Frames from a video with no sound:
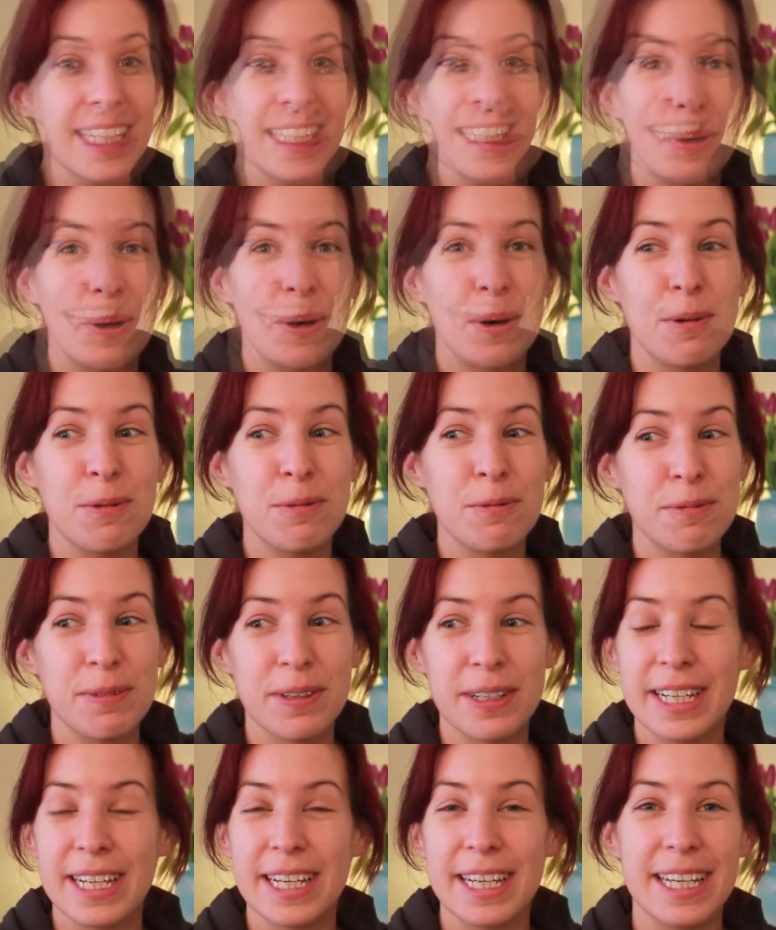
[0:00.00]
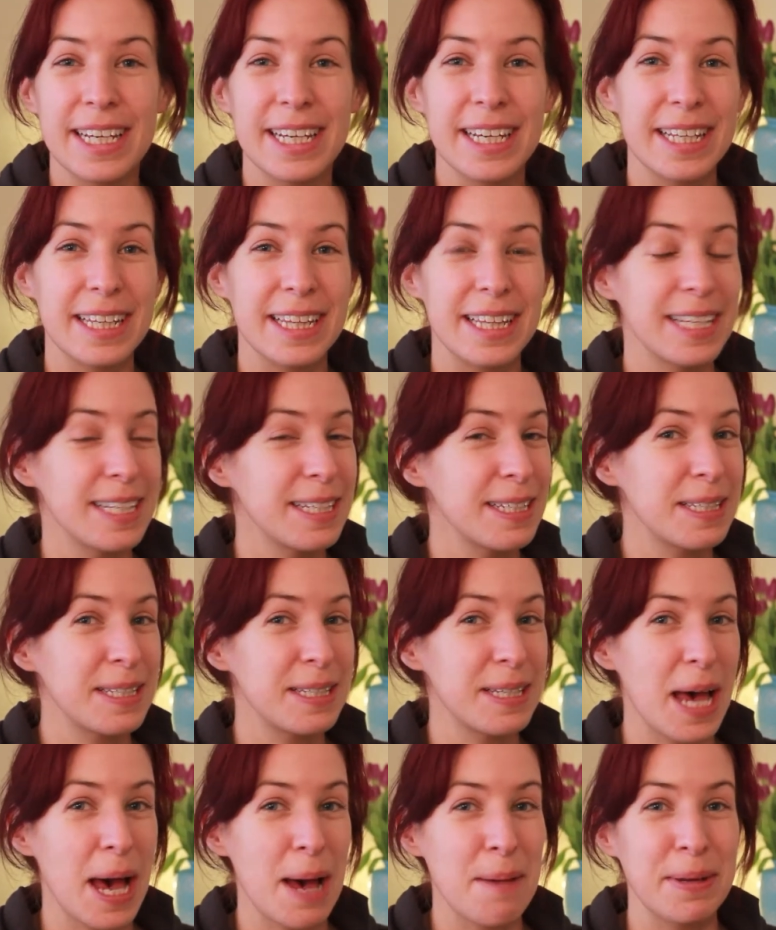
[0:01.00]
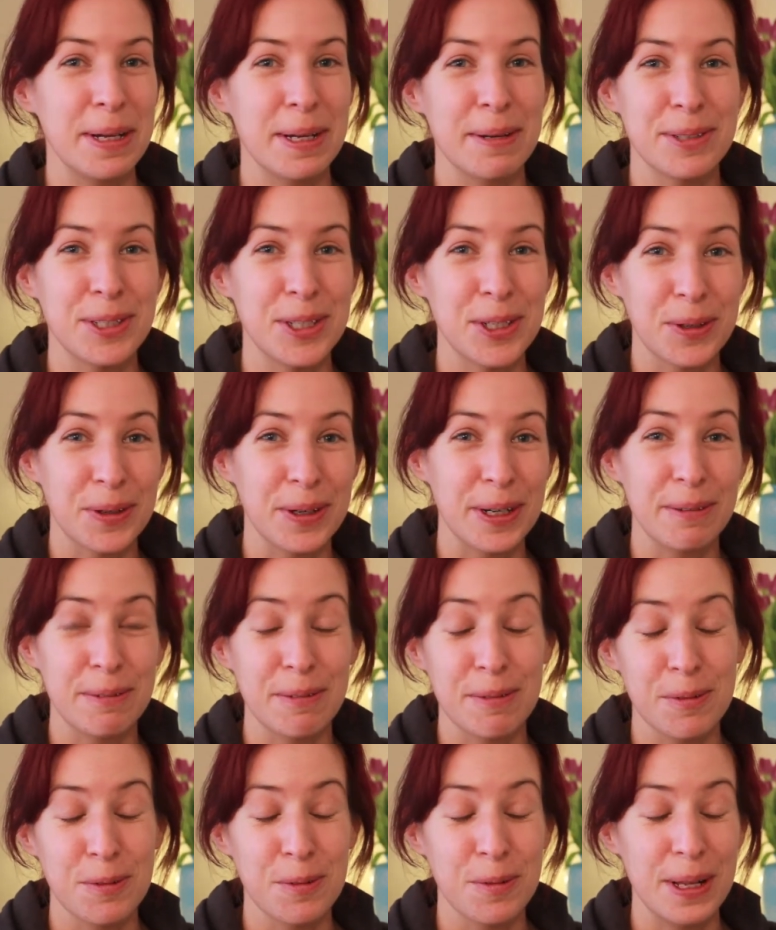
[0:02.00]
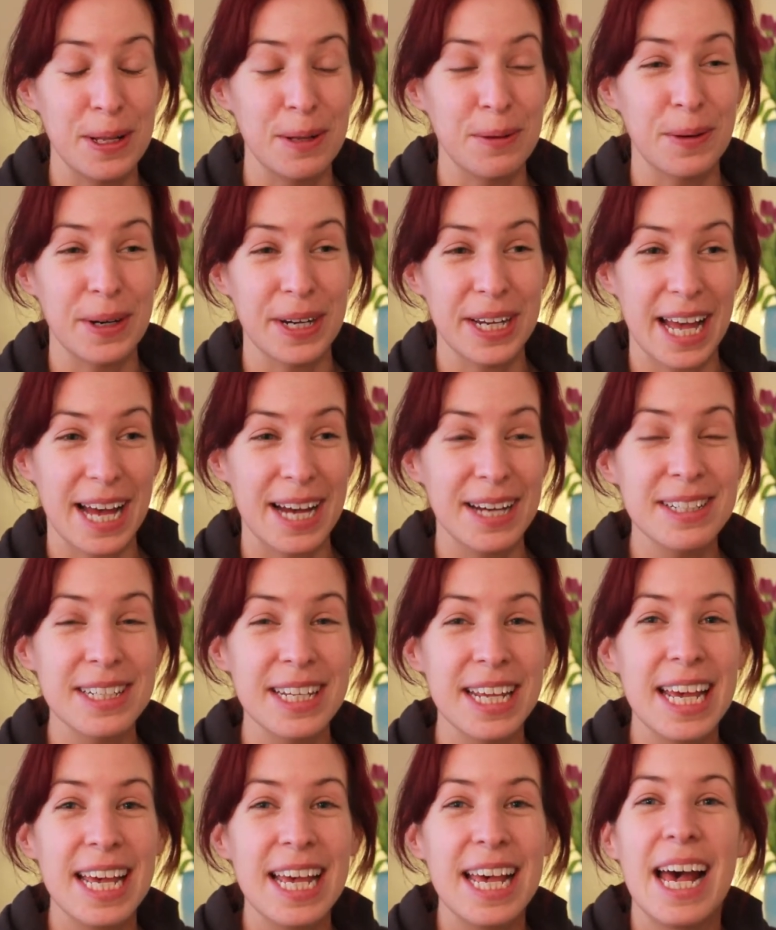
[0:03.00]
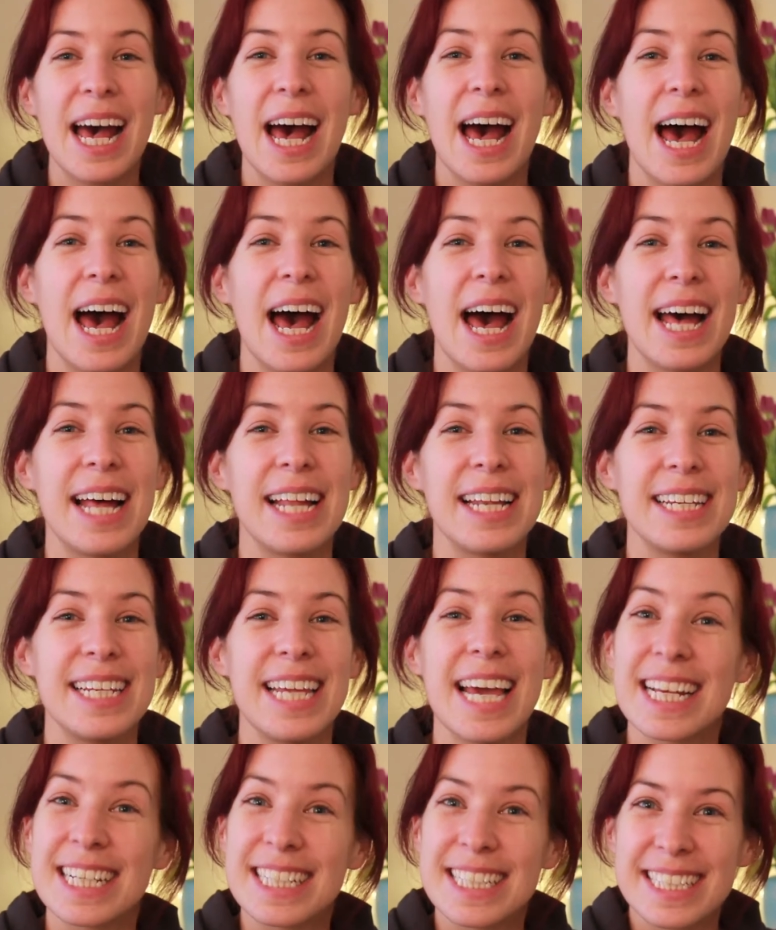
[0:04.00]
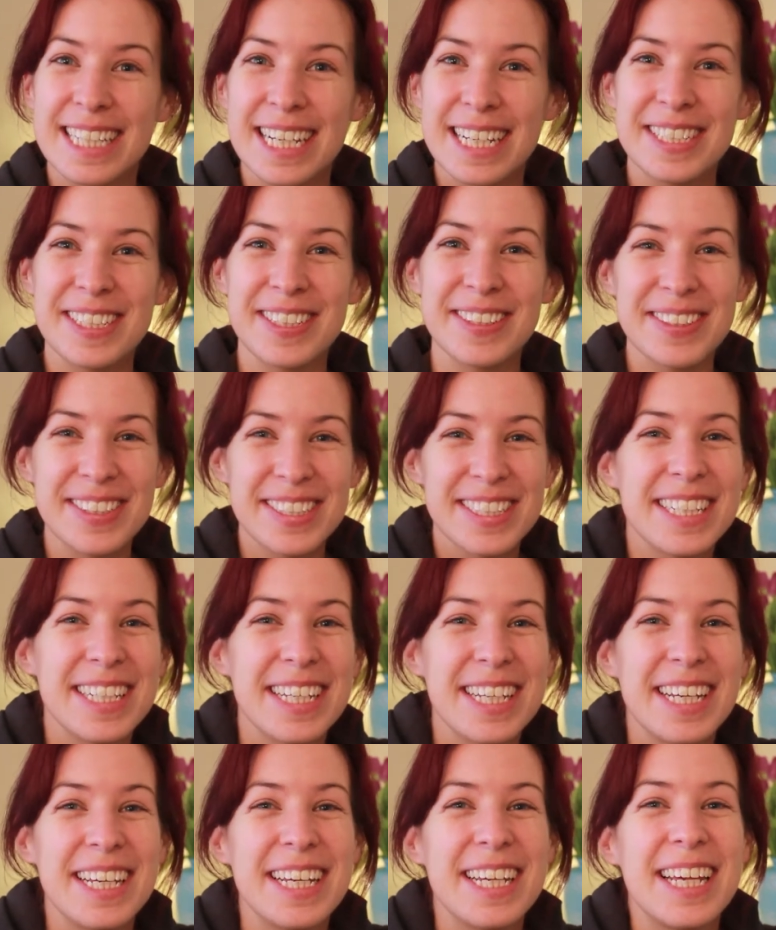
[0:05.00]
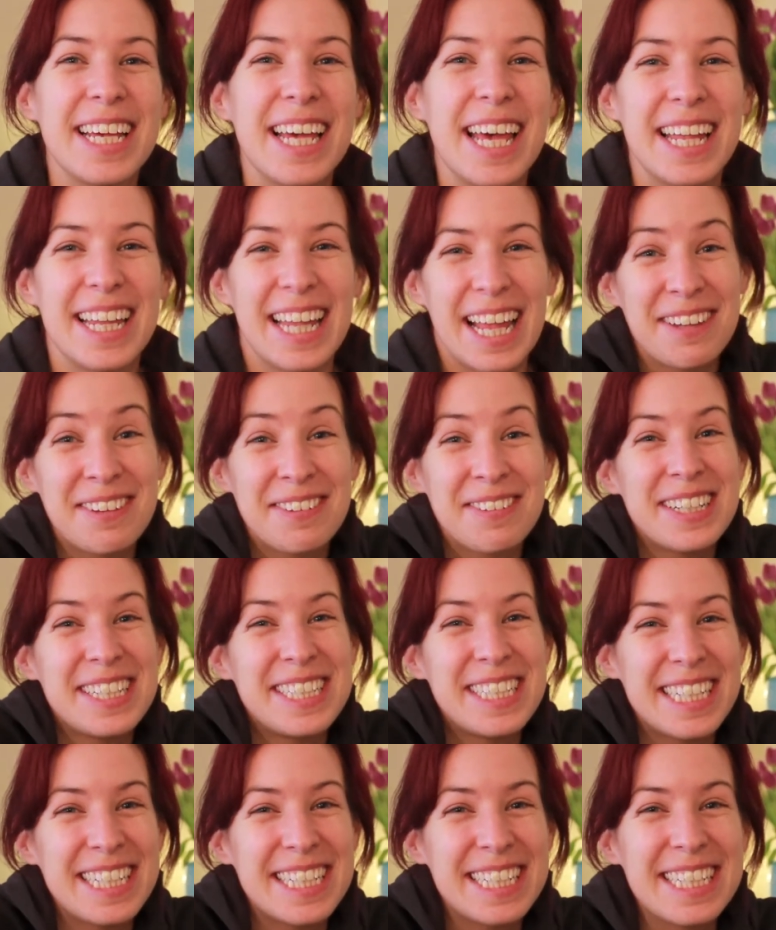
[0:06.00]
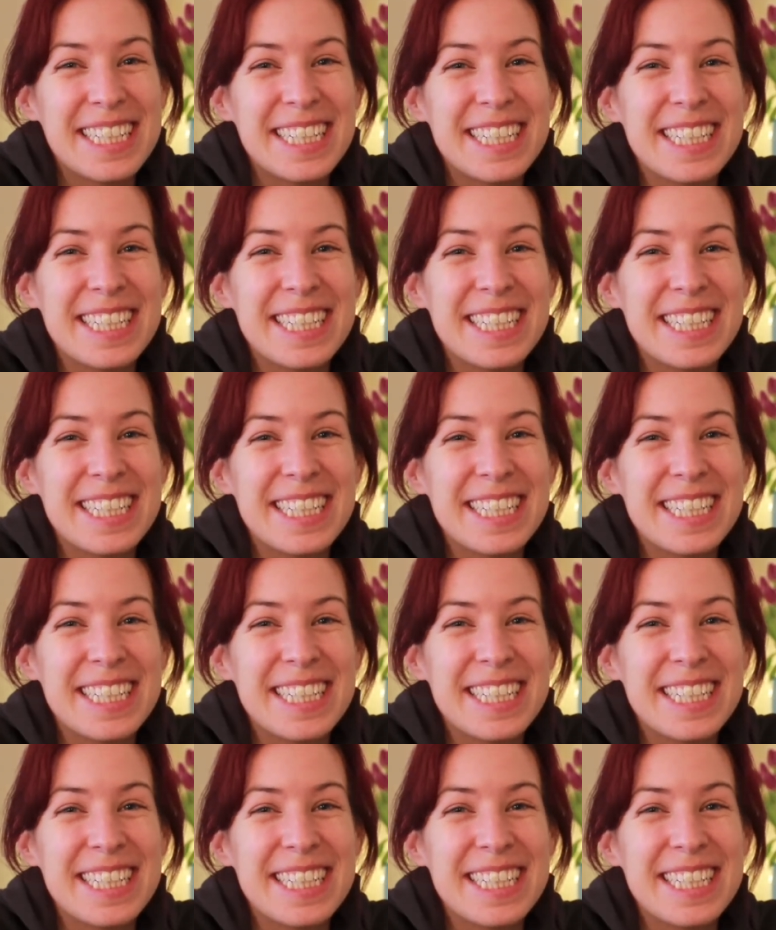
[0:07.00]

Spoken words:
So hopefully this makeup tutorial will work out, and yeah, stay tuned. Thanks for watching.